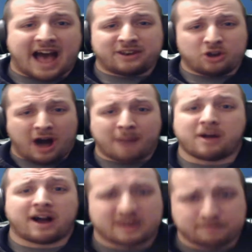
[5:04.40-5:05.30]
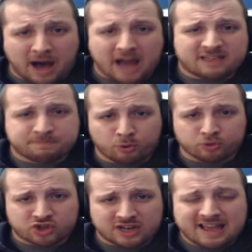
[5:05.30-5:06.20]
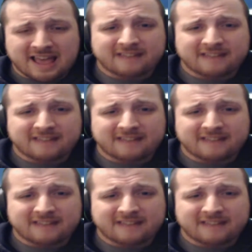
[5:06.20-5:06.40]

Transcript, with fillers: I know I'm not gonna buy this bullshit.